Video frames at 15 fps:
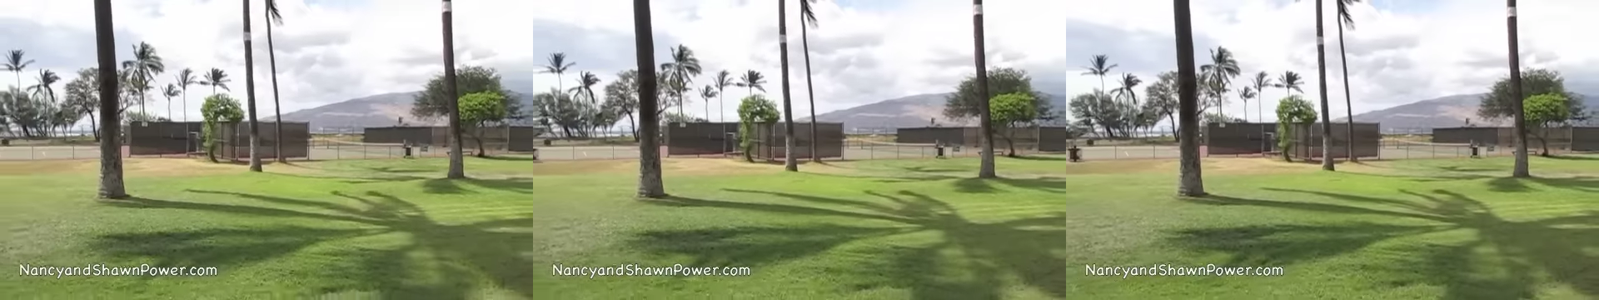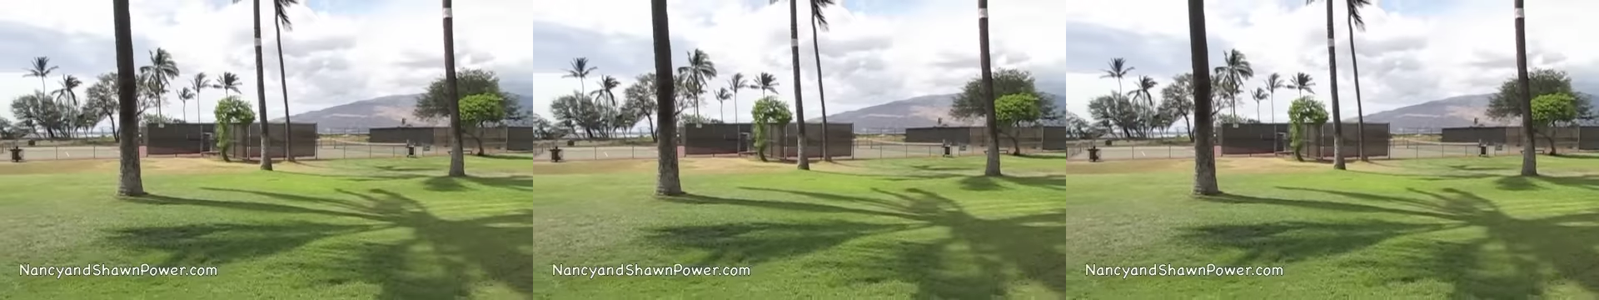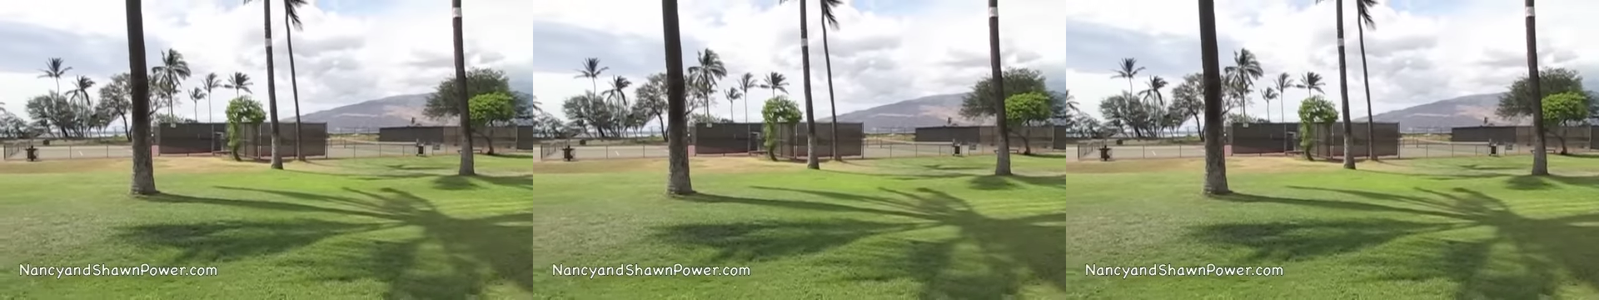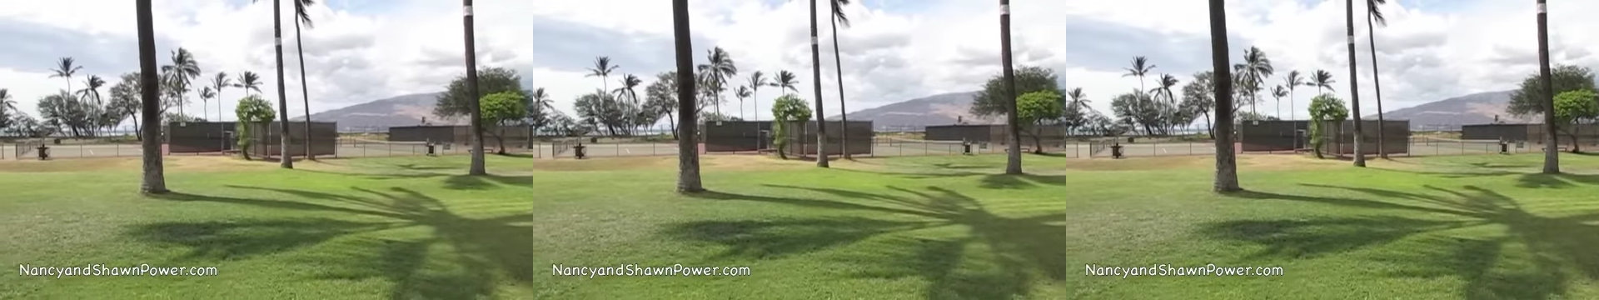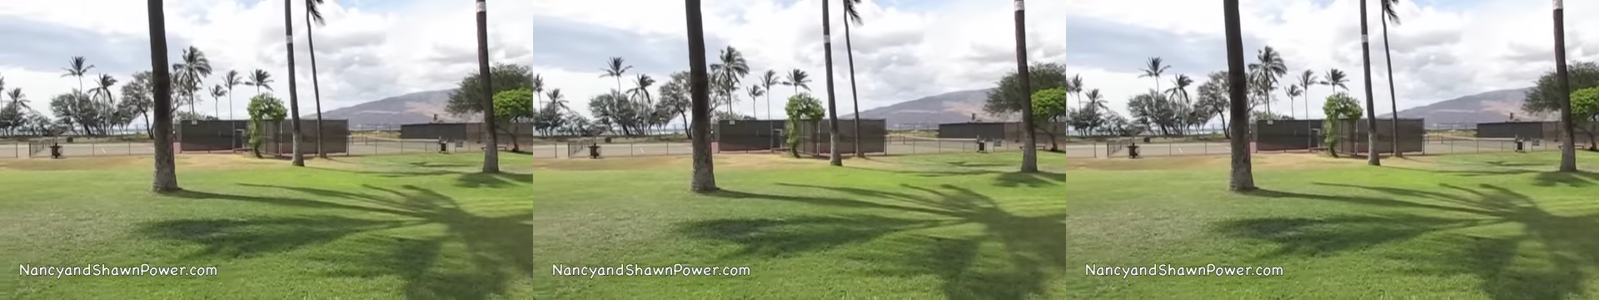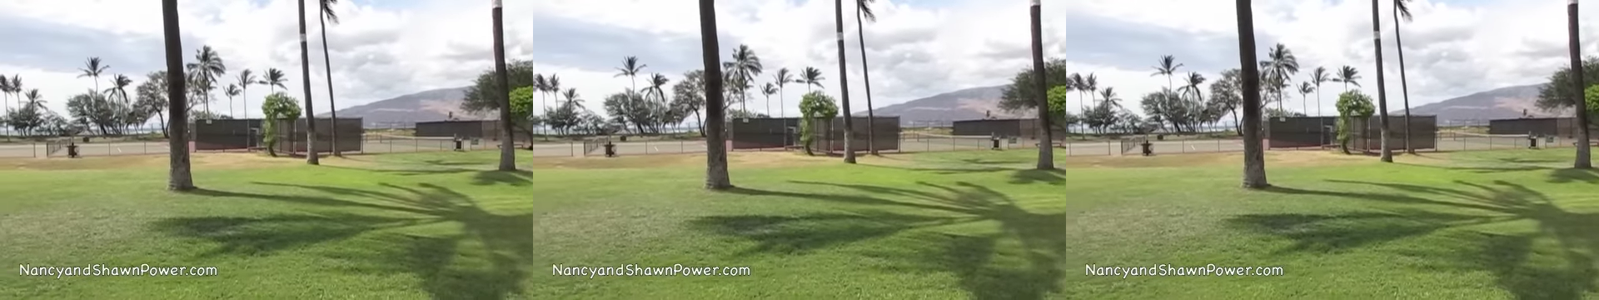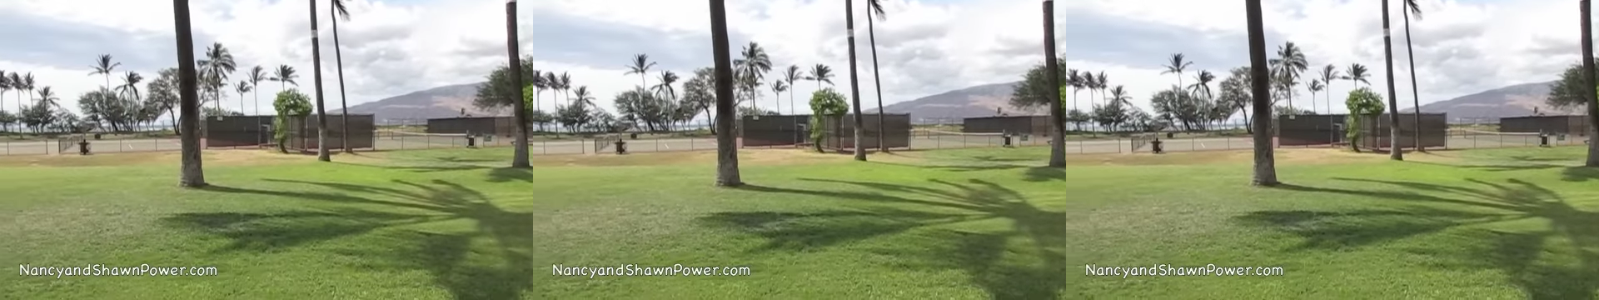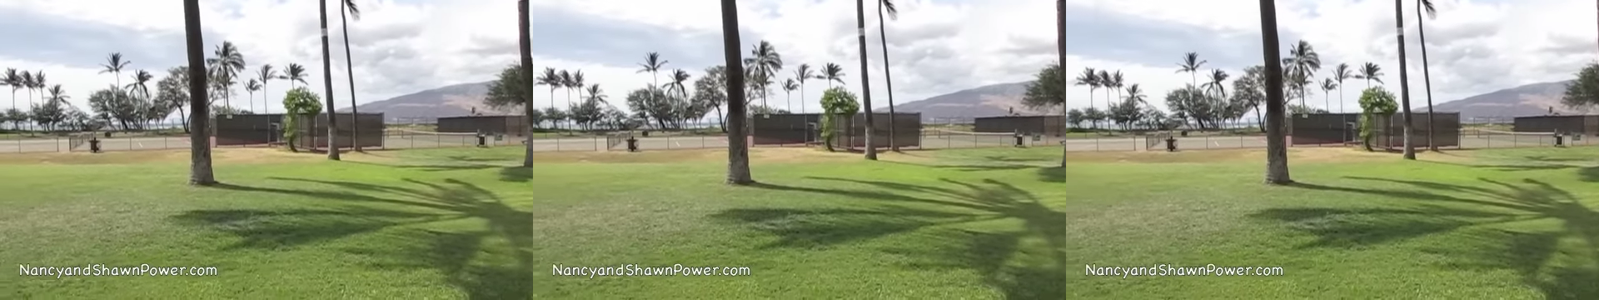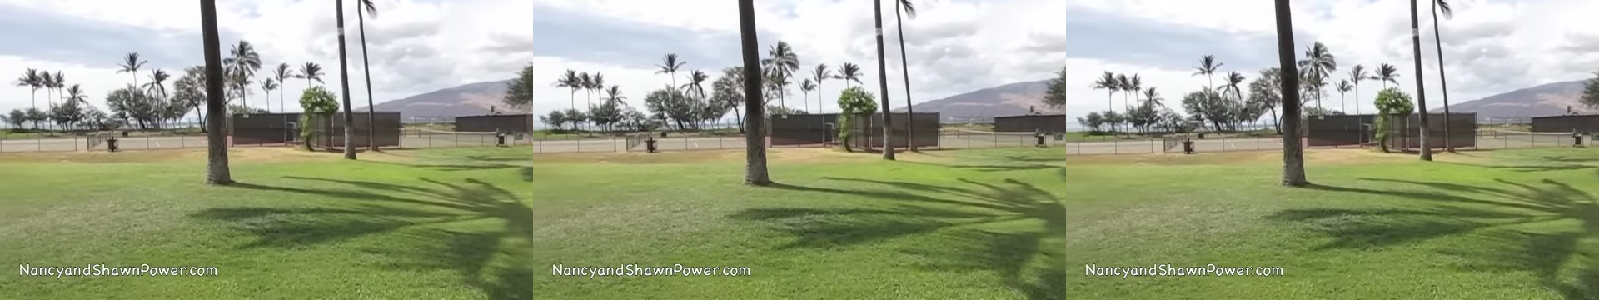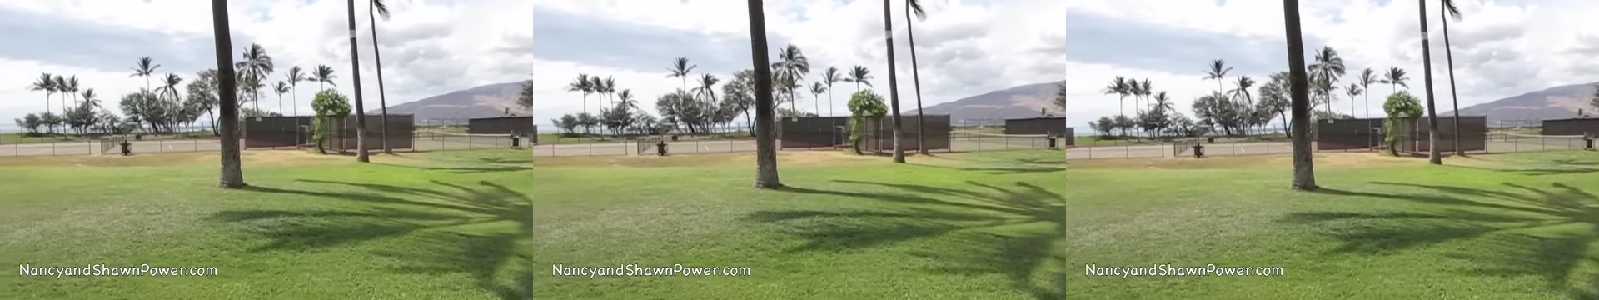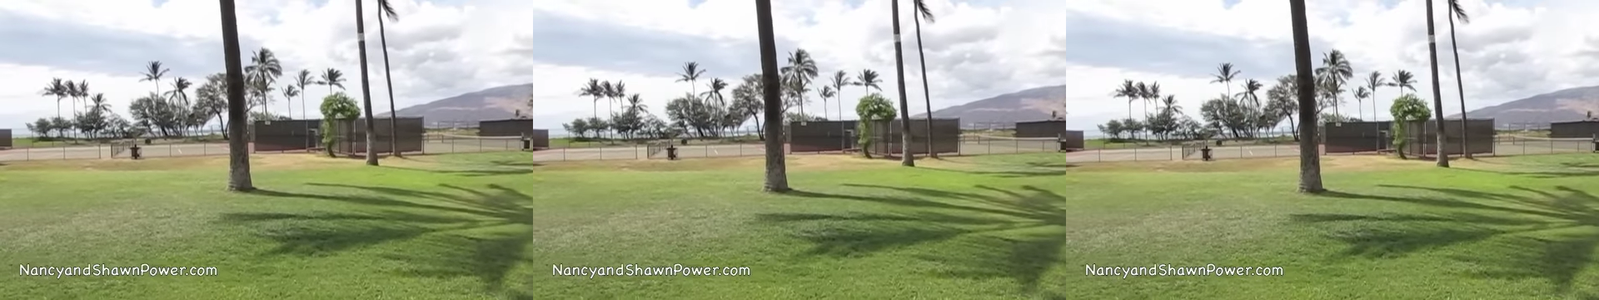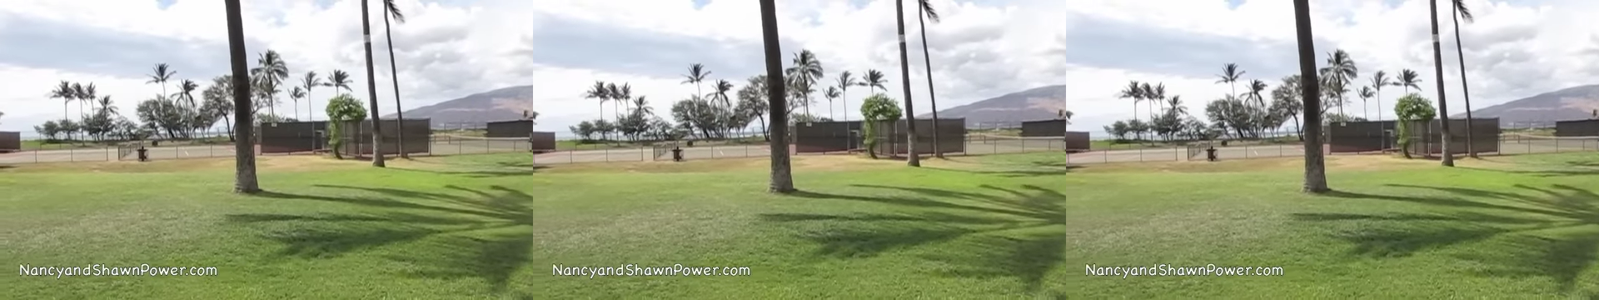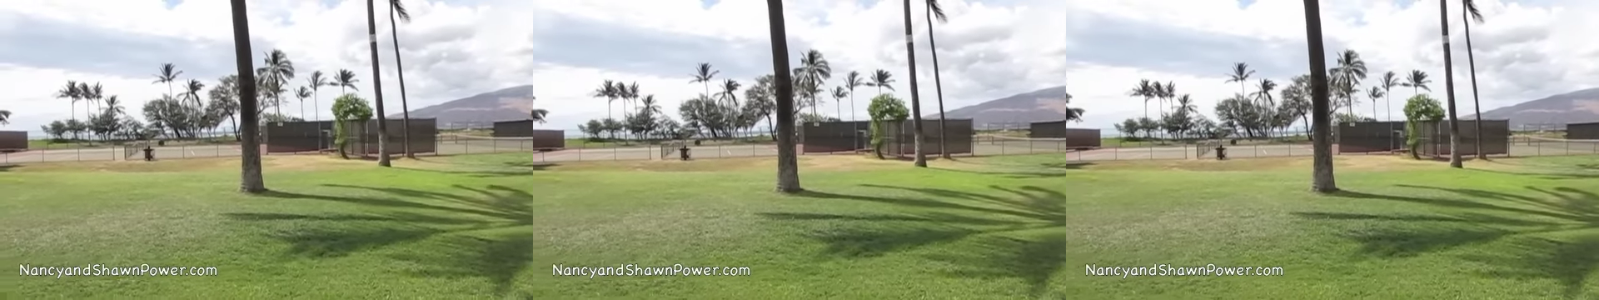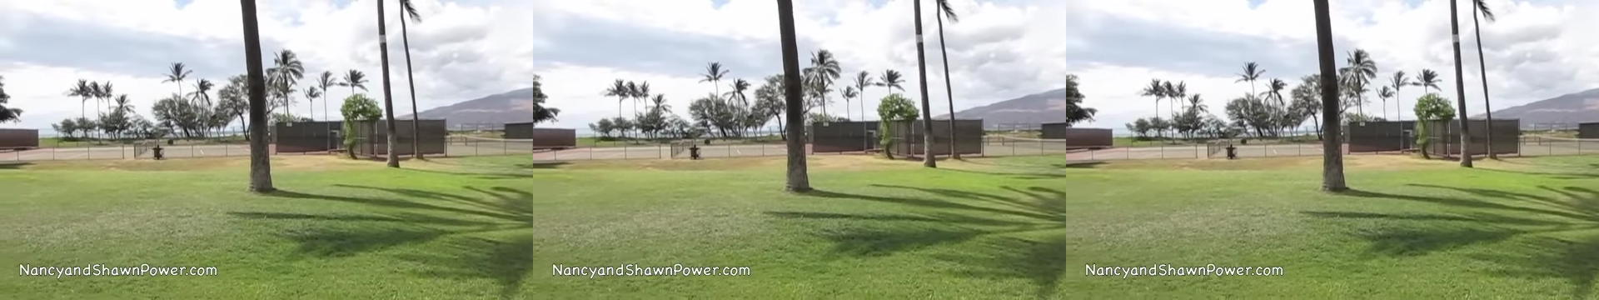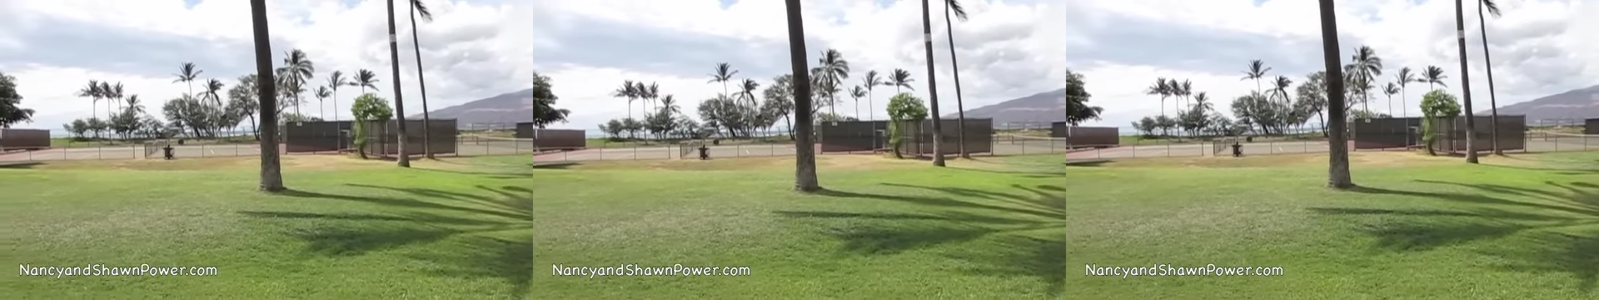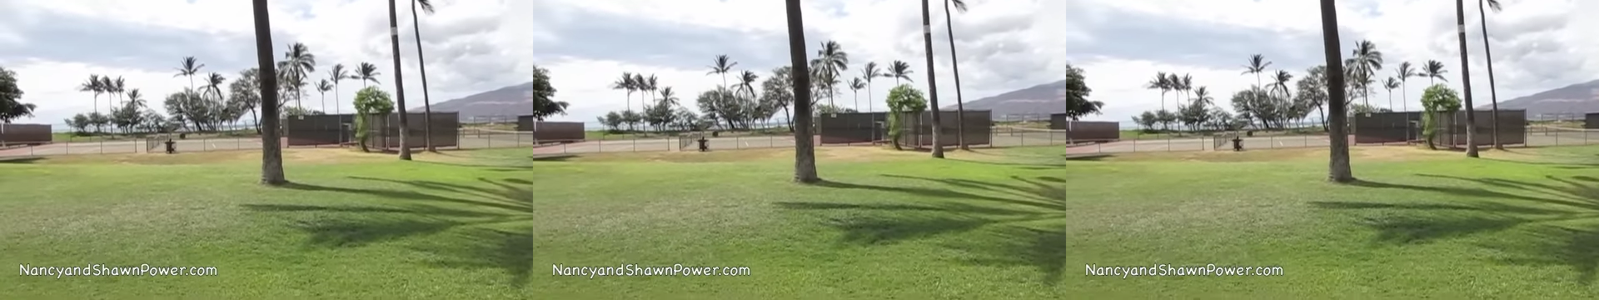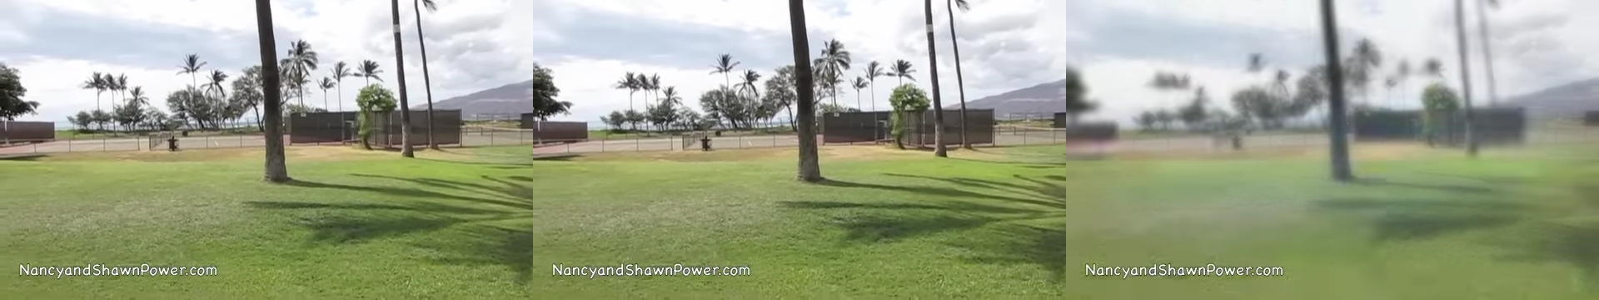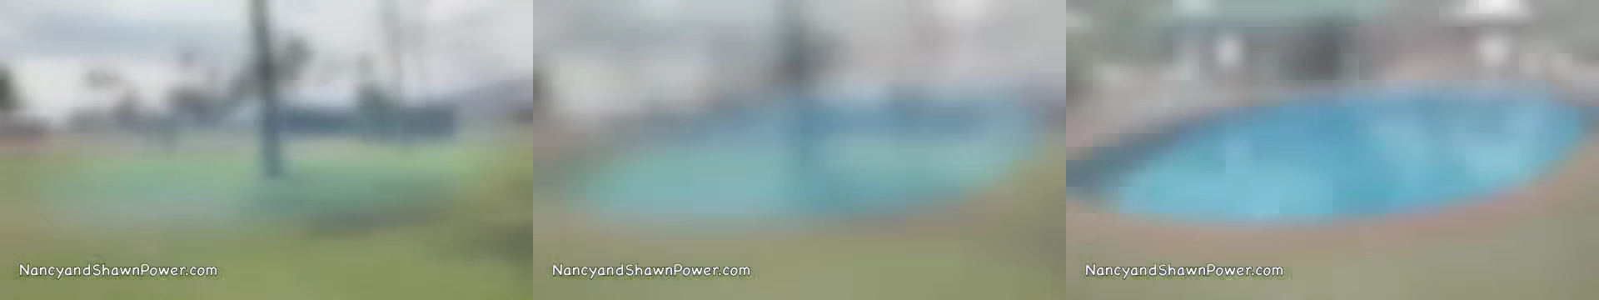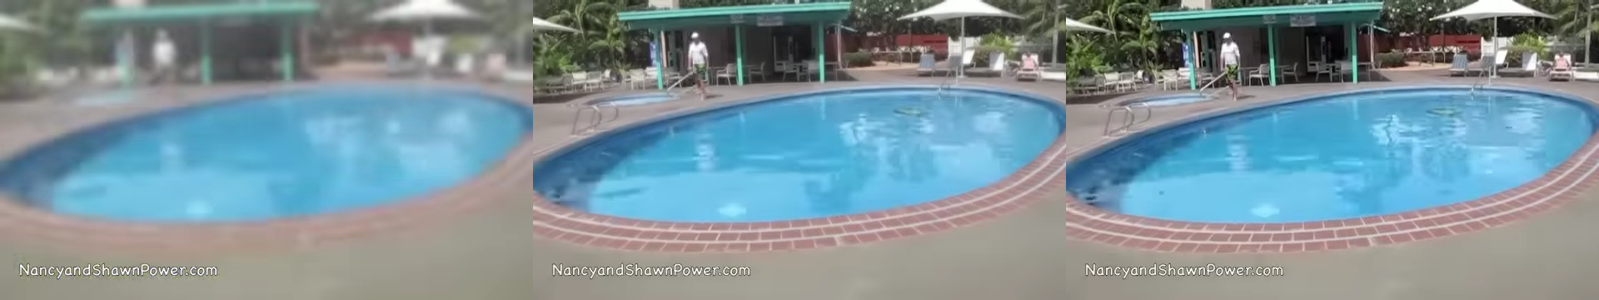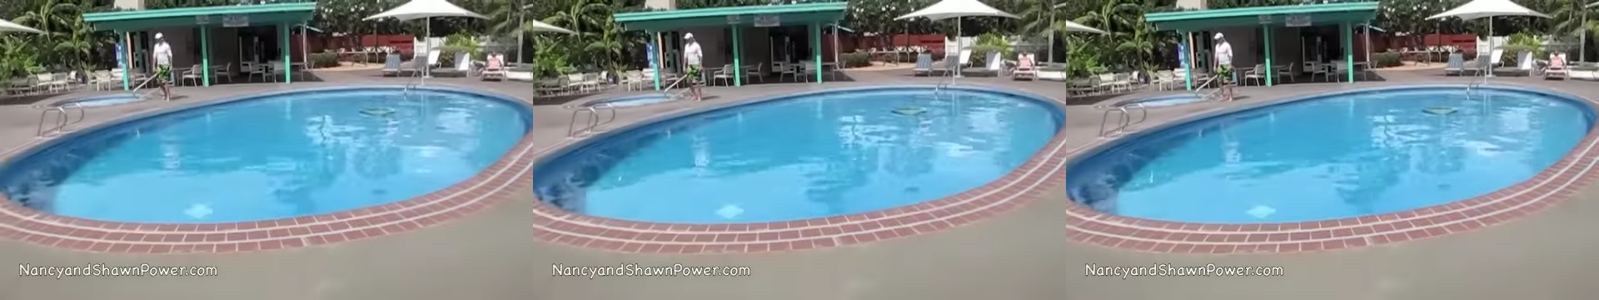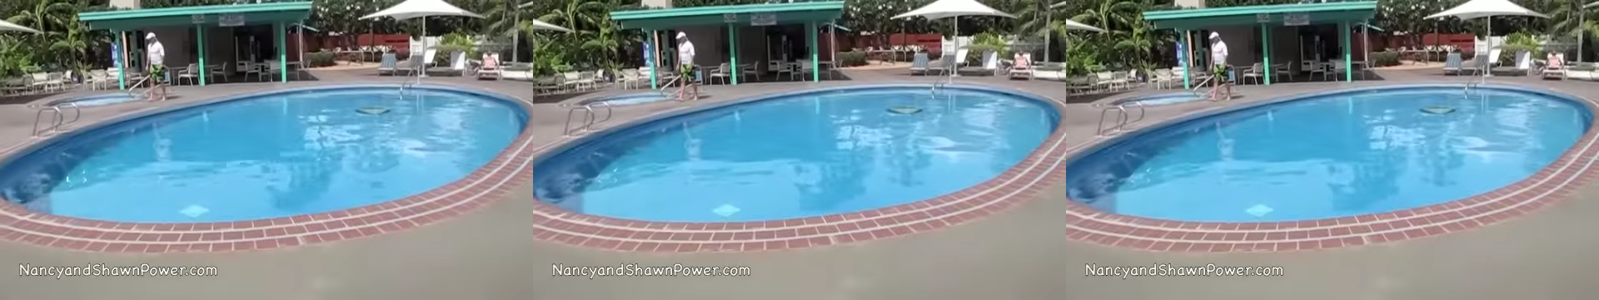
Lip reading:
(no speaker visible)